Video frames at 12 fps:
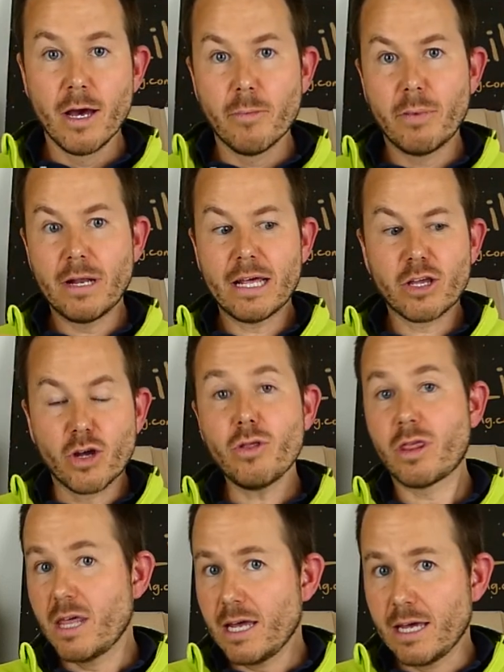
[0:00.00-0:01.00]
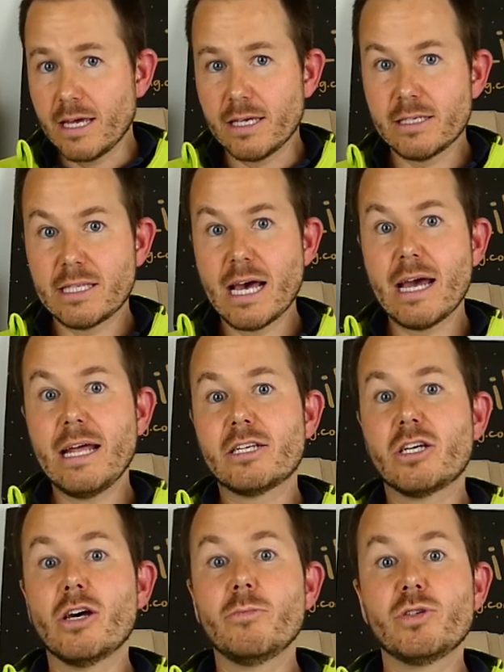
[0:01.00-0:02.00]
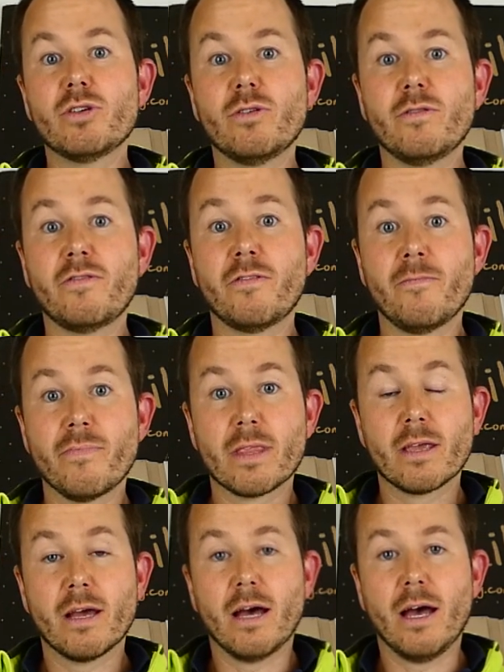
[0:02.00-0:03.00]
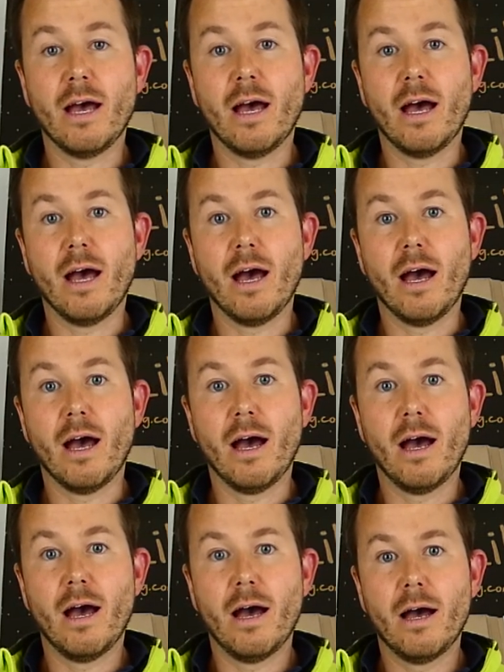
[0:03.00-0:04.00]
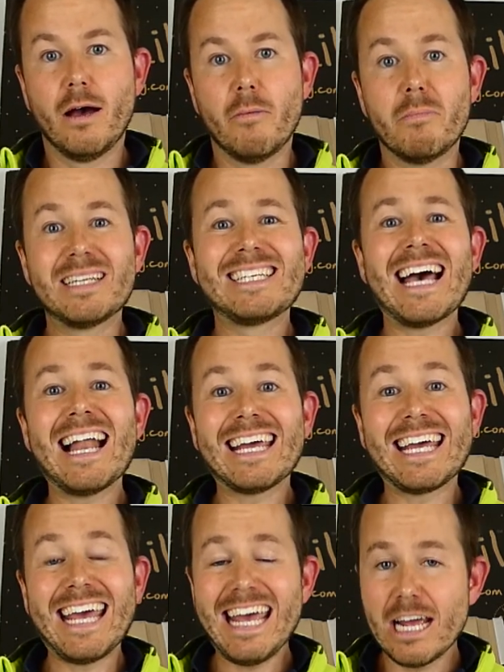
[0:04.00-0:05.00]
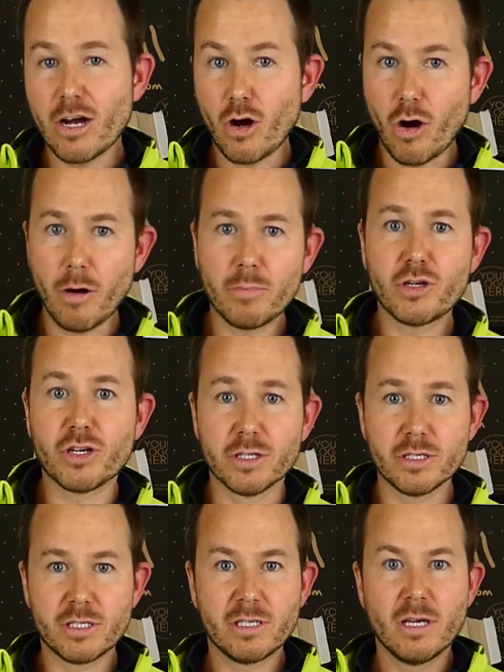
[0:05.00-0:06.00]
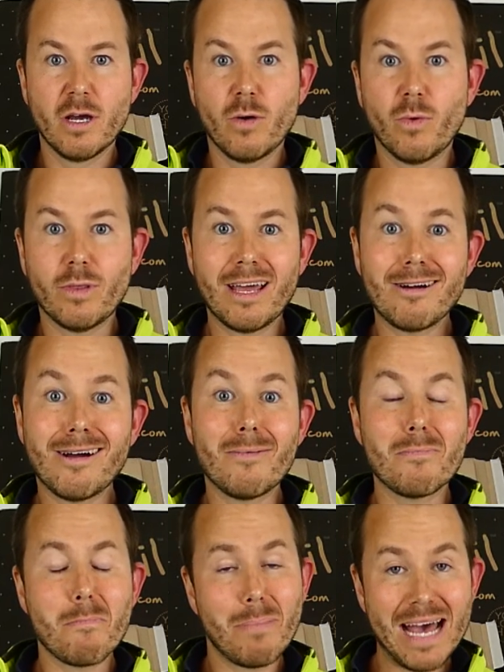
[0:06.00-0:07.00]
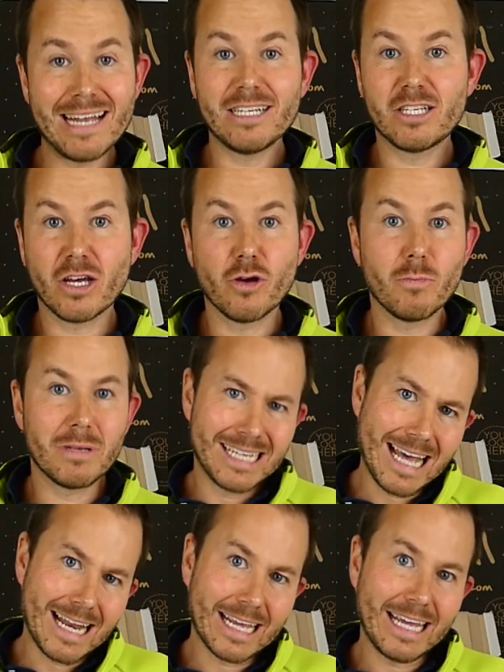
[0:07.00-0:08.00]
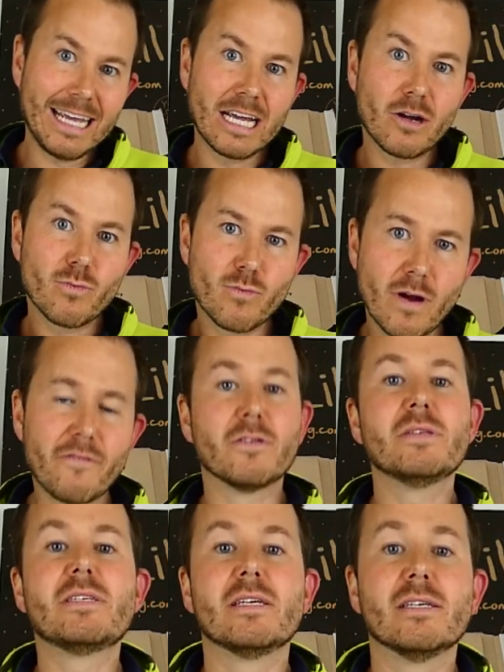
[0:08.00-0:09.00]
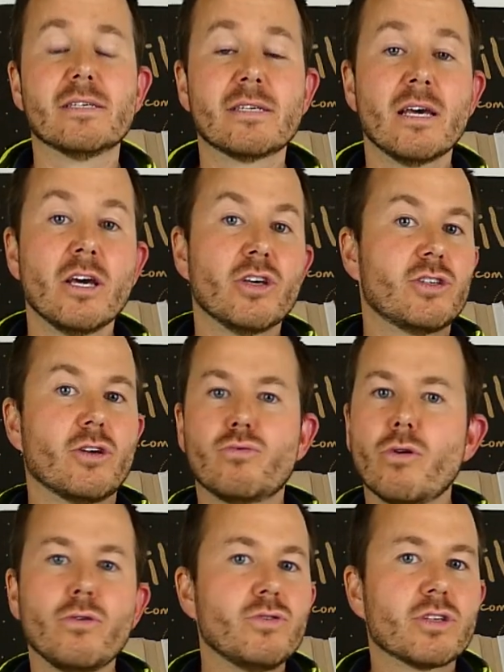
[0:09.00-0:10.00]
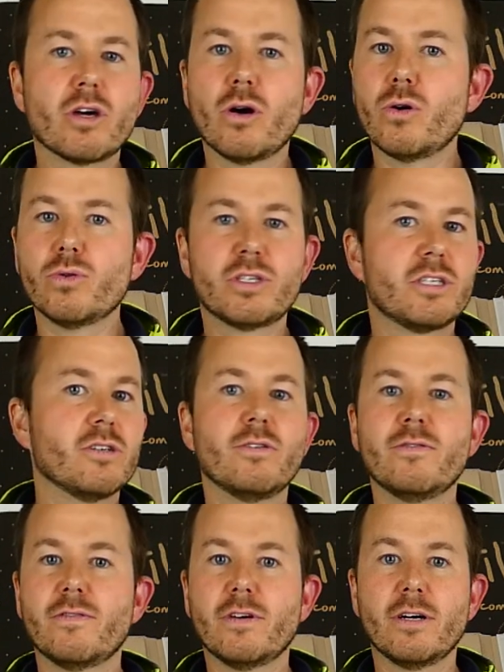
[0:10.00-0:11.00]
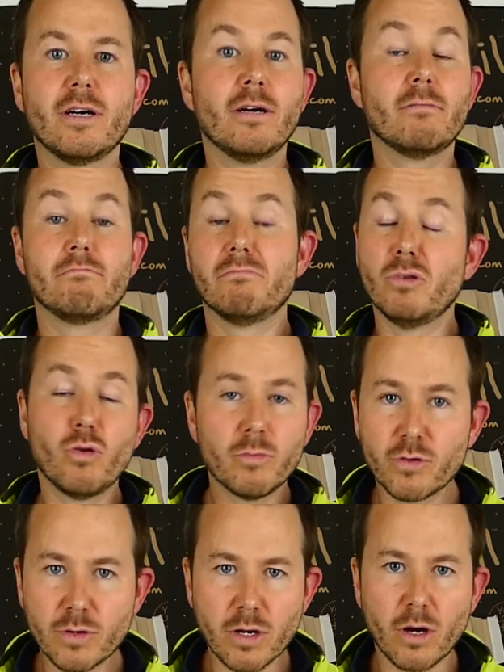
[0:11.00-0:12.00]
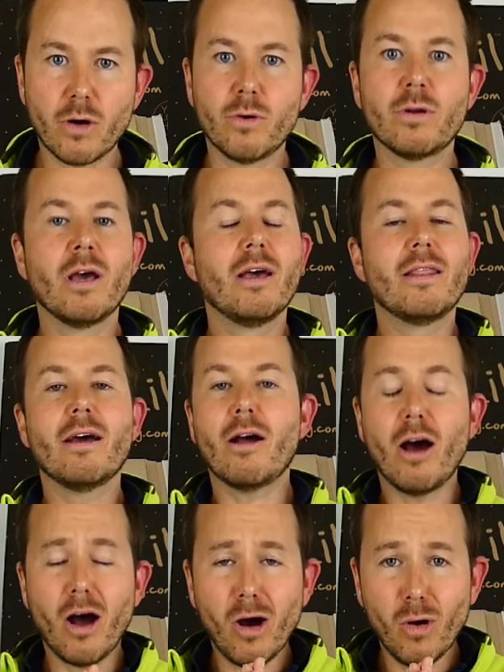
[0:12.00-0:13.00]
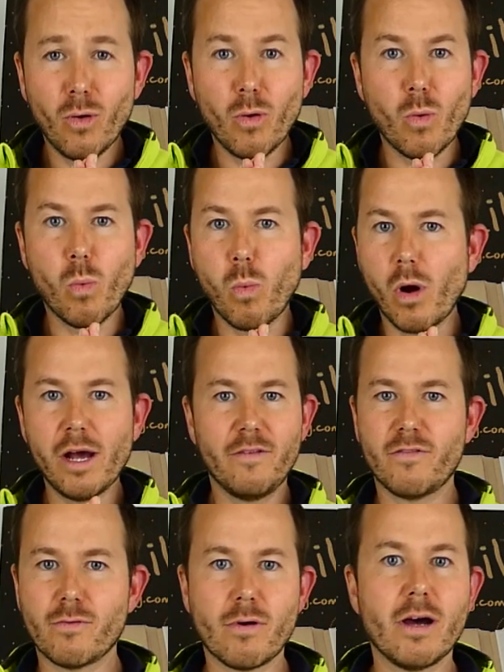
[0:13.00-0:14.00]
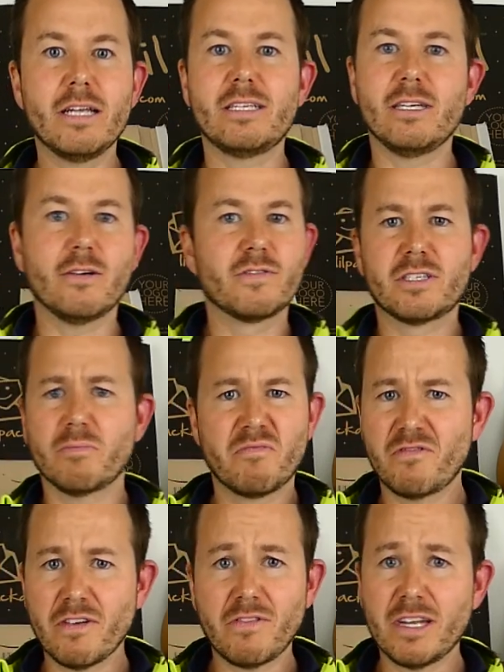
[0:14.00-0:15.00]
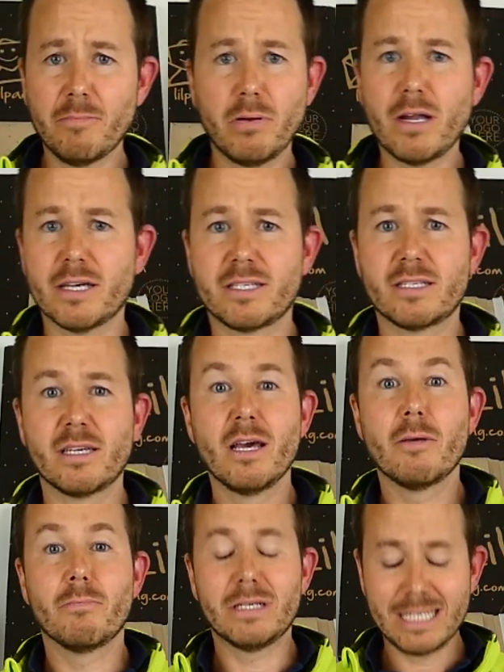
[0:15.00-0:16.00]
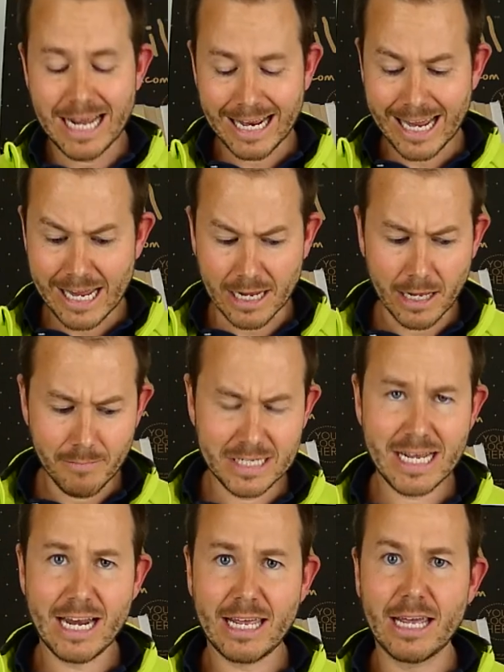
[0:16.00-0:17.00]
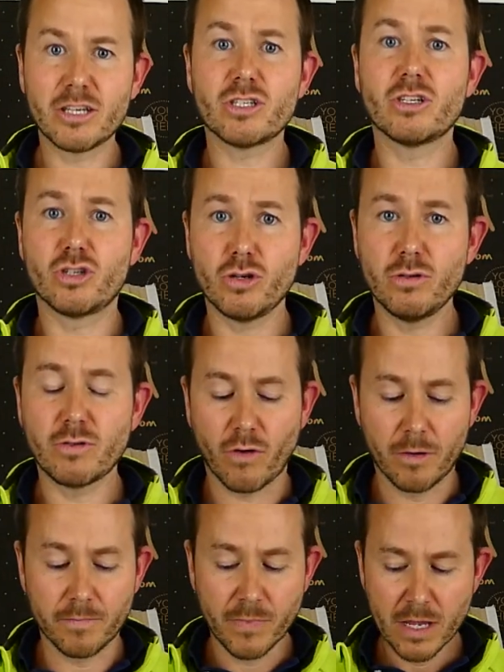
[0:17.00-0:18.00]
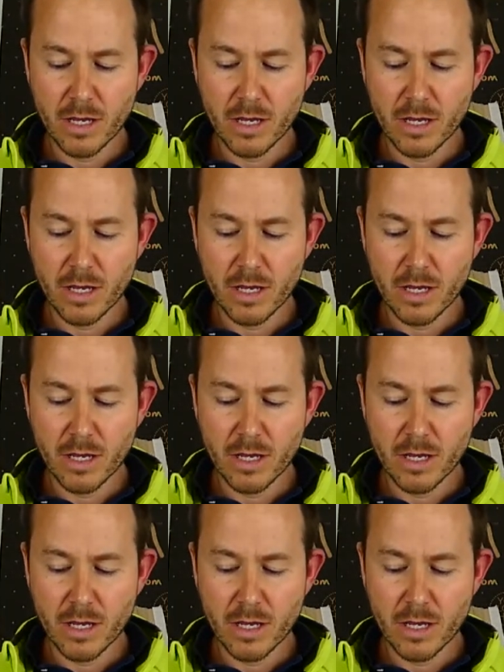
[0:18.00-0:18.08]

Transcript: But the good thing is that in terms of metallic ink options, well, there are Pantone metallic ink references. So rose gold, silver, normal gold. There are a whole wide variety of some 50 plus metallic inks to choose from.